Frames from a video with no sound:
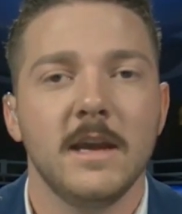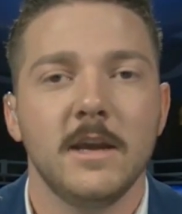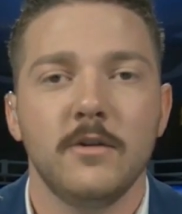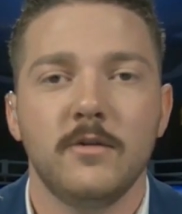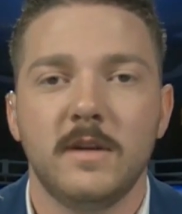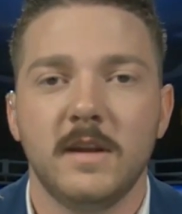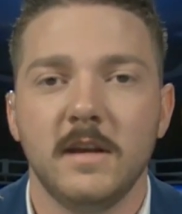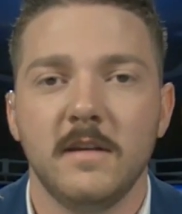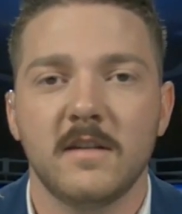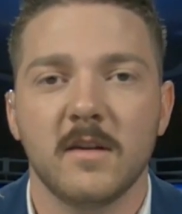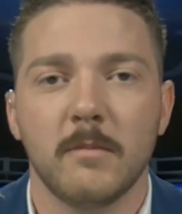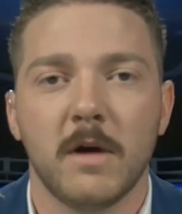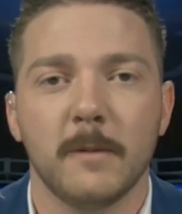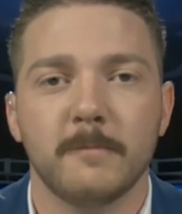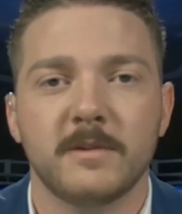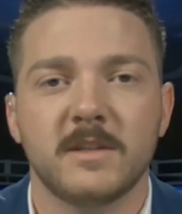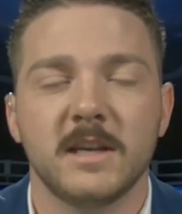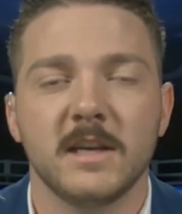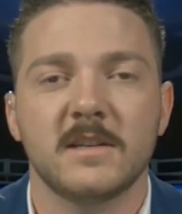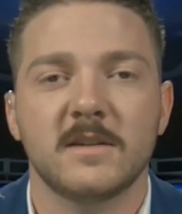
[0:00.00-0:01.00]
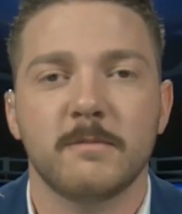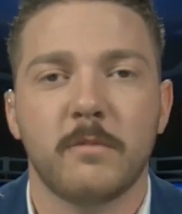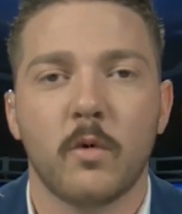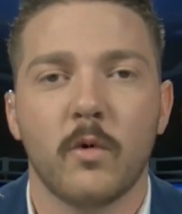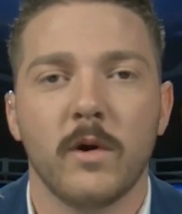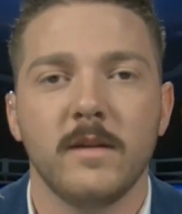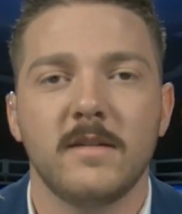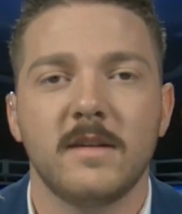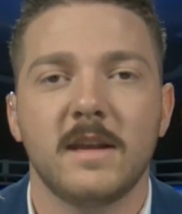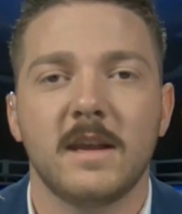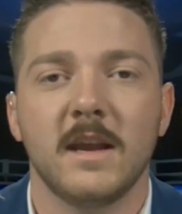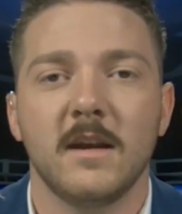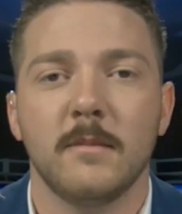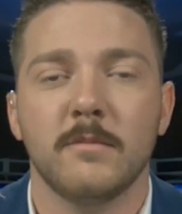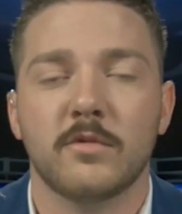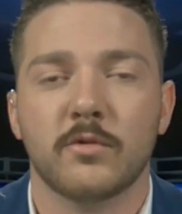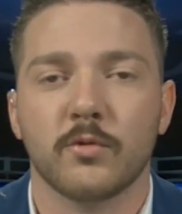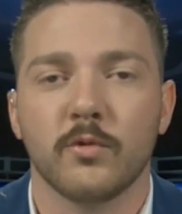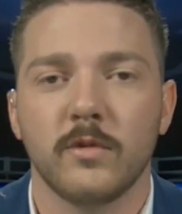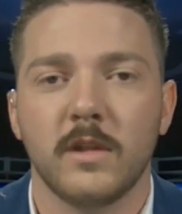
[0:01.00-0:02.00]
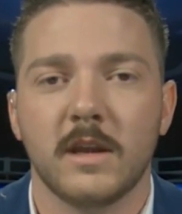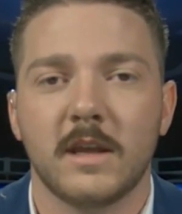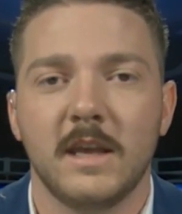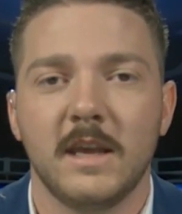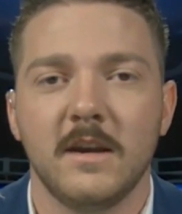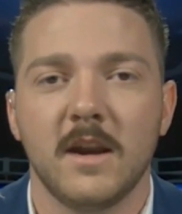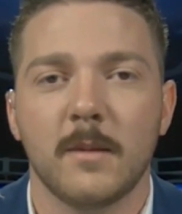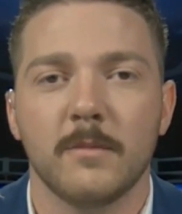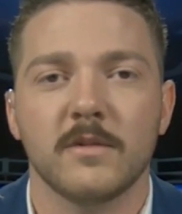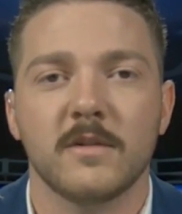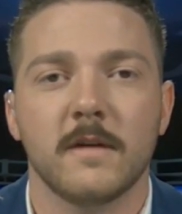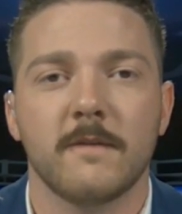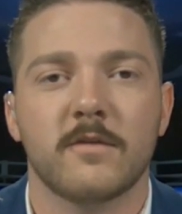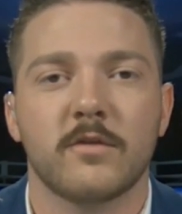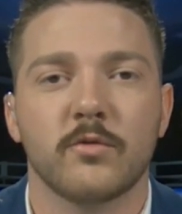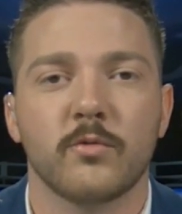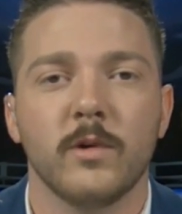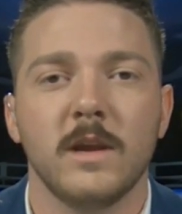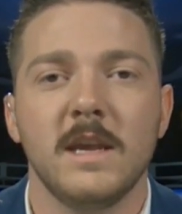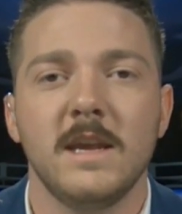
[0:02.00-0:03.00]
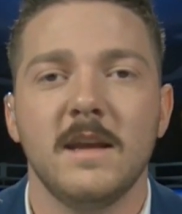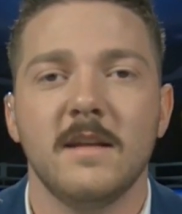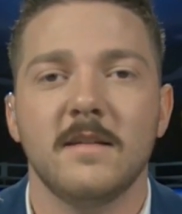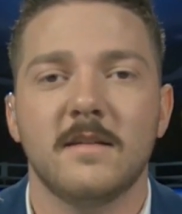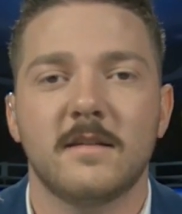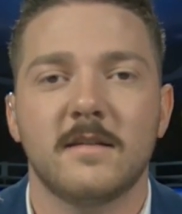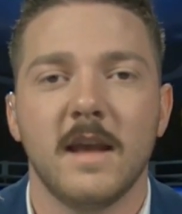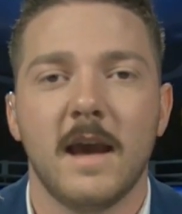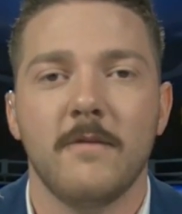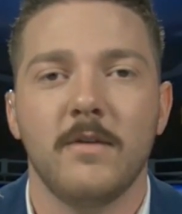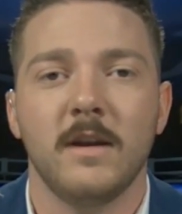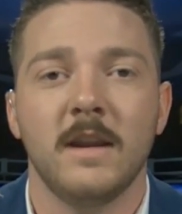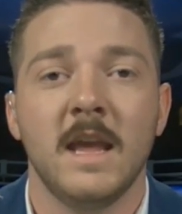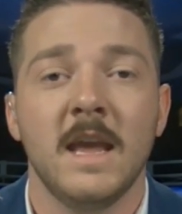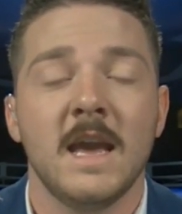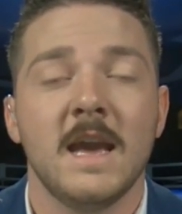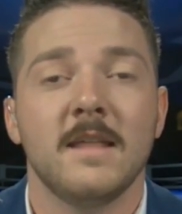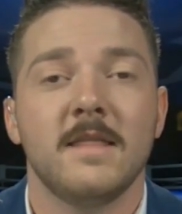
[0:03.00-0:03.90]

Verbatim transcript: You tease them up six points, get them through the key numbers of three and seven.